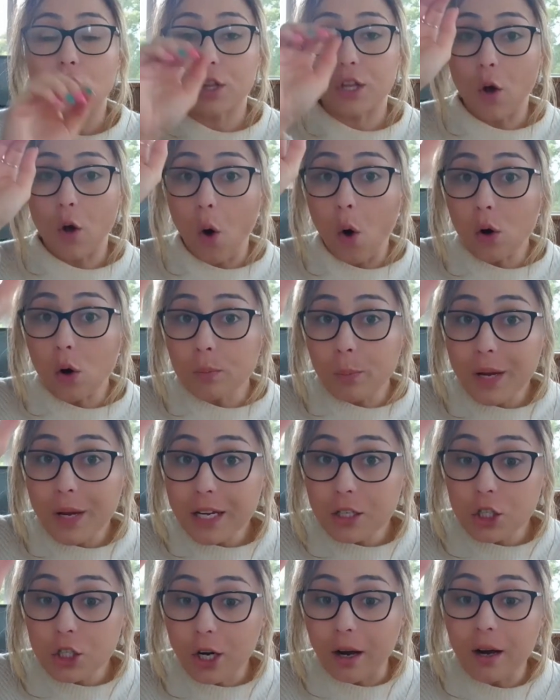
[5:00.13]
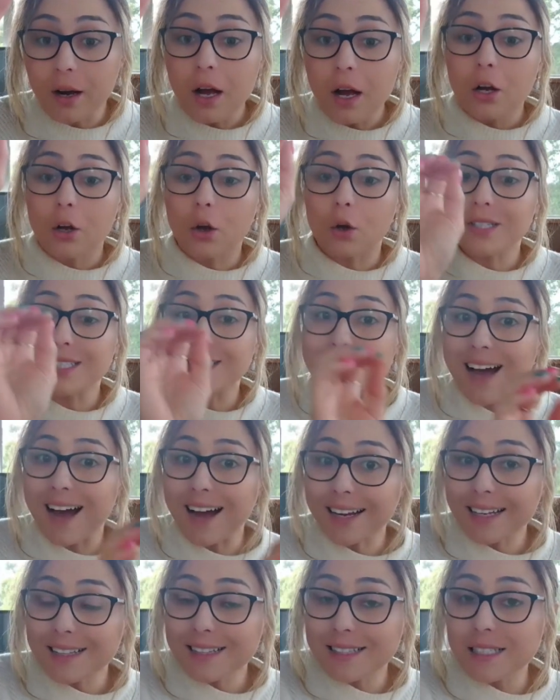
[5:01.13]
the old picture goes
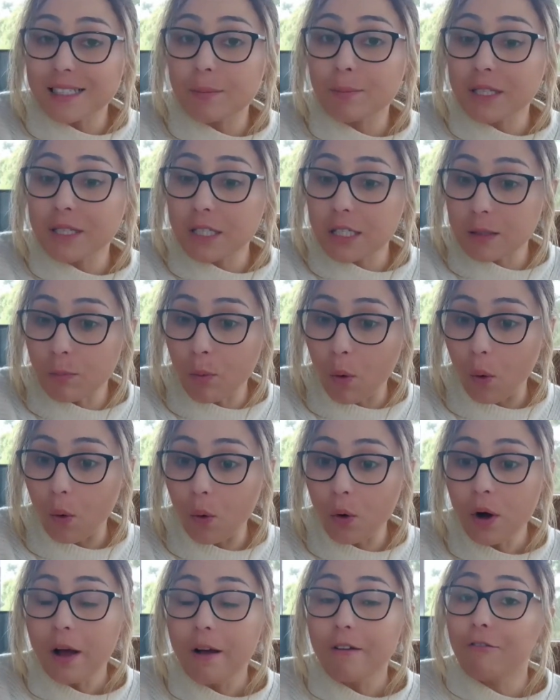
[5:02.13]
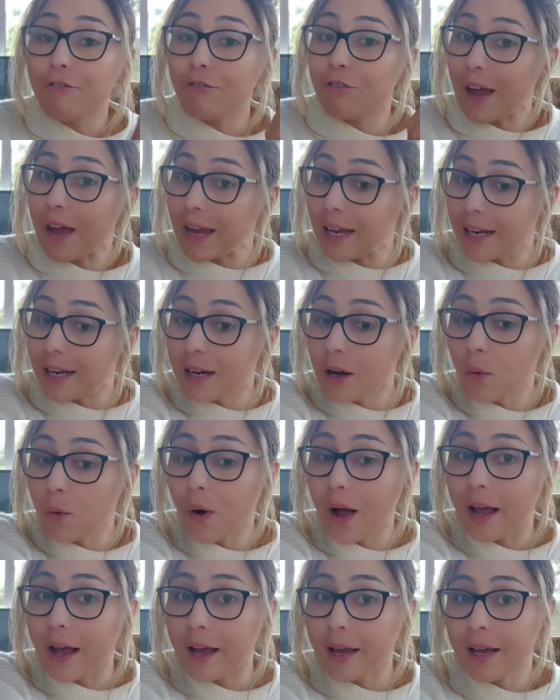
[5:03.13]
dark and dim and small, fading
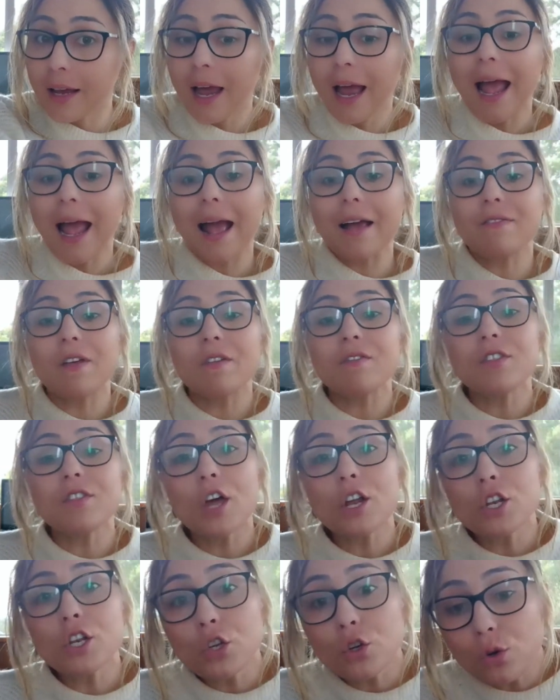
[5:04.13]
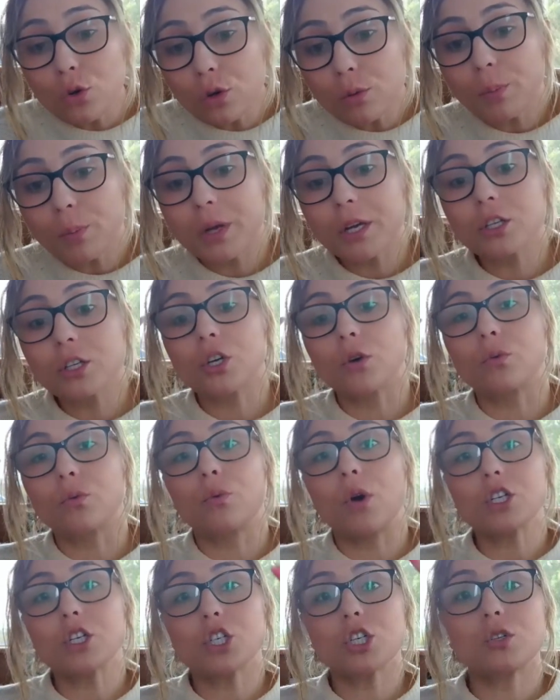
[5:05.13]
away, and then the new picture
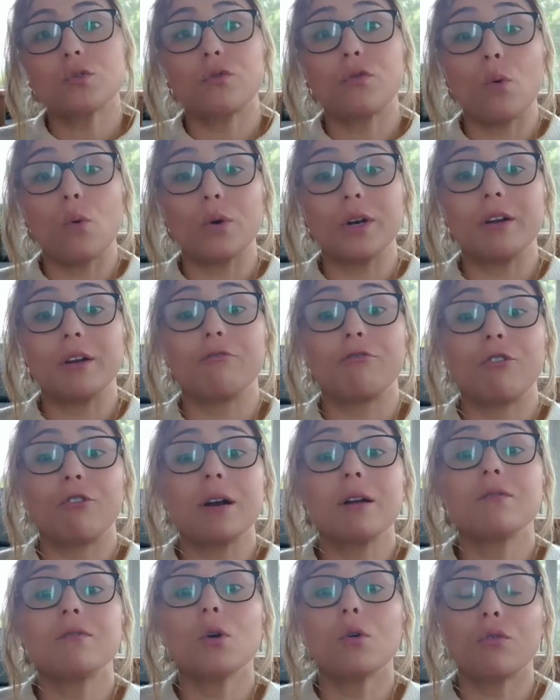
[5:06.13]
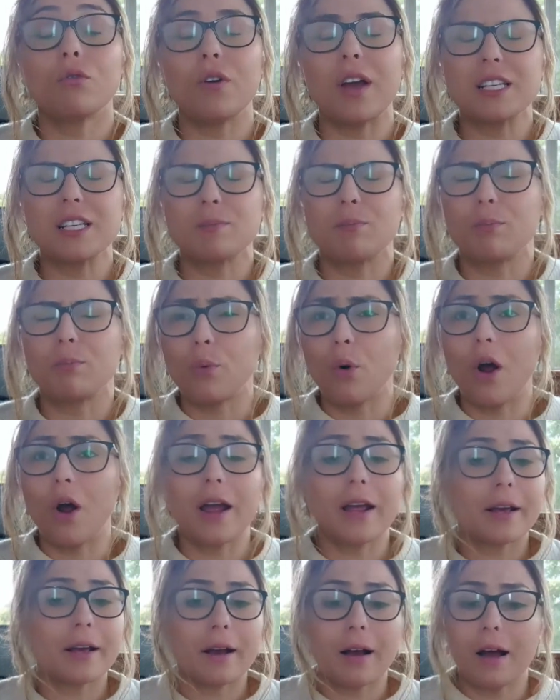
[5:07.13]
rushes forward in front of your face,
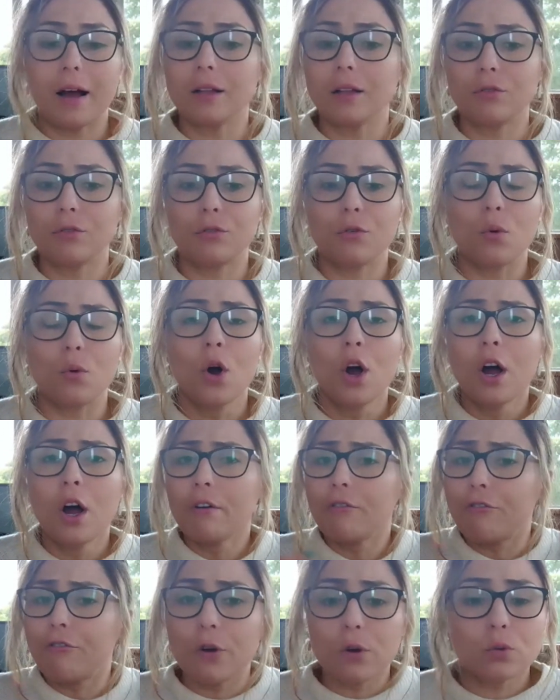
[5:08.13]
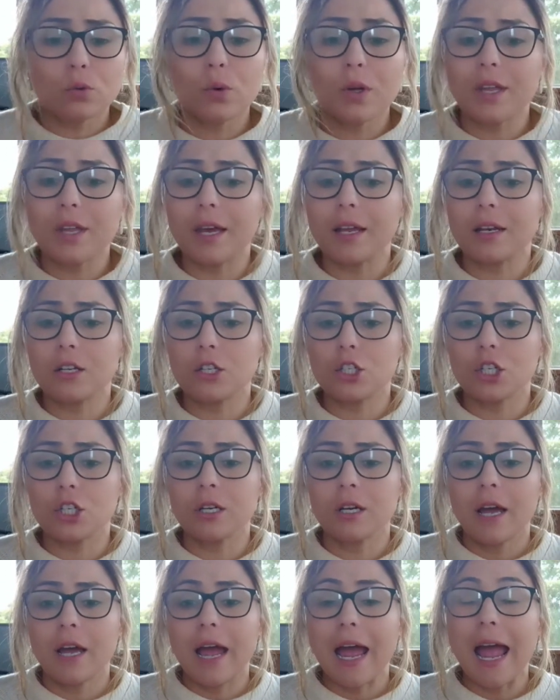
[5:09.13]
bright, colorful, filled with
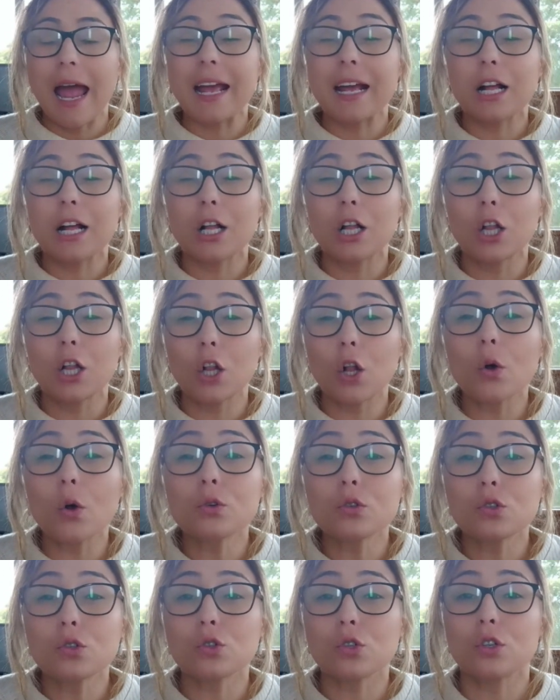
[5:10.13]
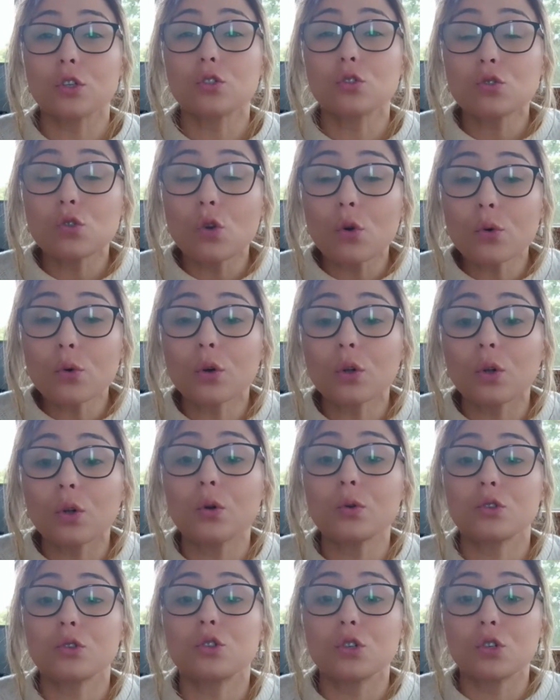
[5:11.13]
energy, and close, so
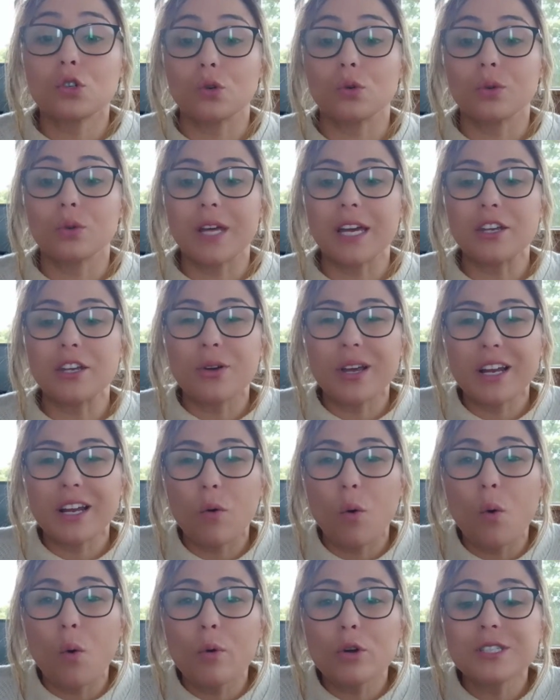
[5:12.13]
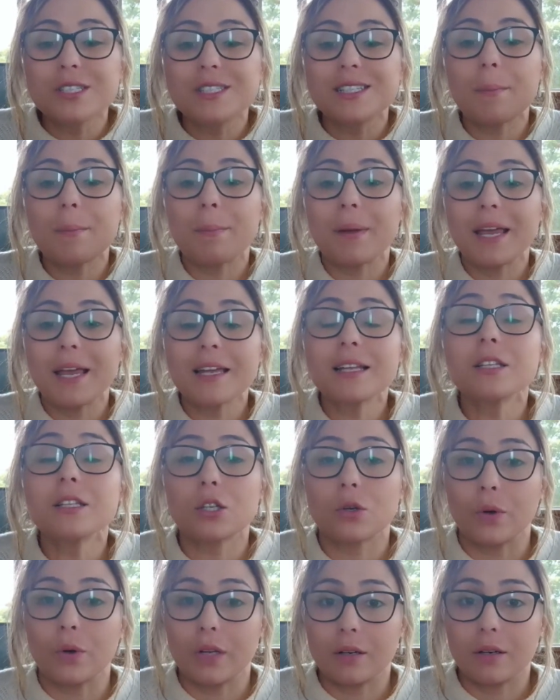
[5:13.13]
close to you that you can almost step
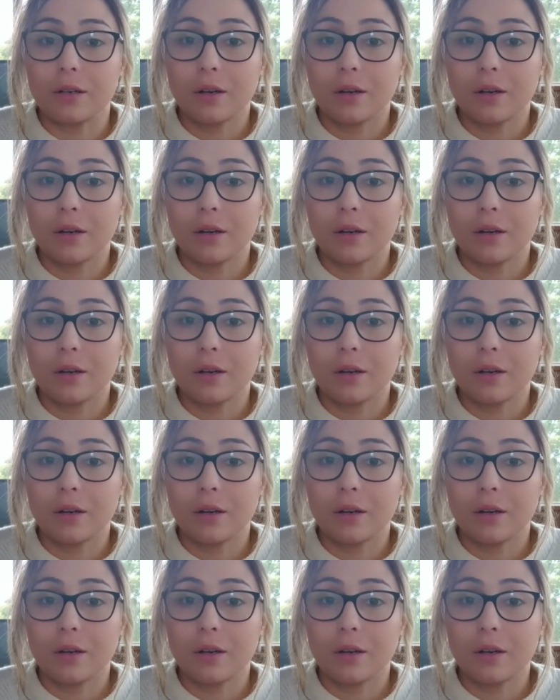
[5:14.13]
into it,